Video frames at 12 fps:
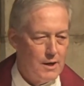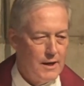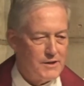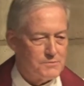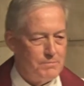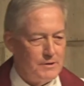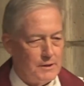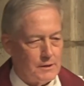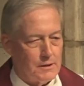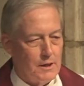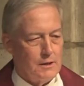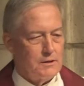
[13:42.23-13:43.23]
as
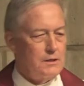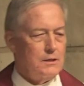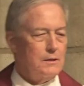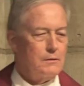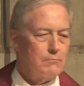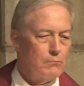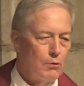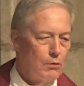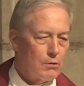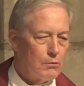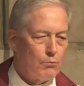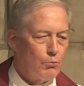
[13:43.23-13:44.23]
being the
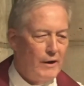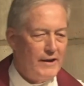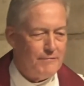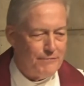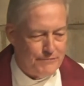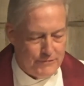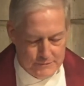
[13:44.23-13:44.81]
immoral waif.